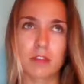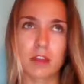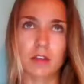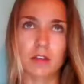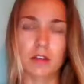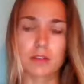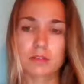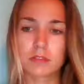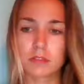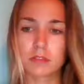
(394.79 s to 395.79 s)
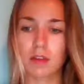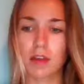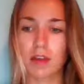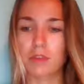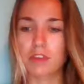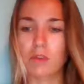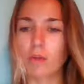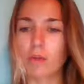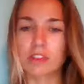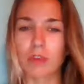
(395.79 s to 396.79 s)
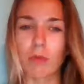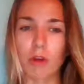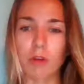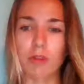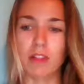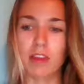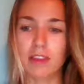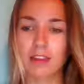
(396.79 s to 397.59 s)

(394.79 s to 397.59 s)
I don't know. I don't think norm is the right word, but like,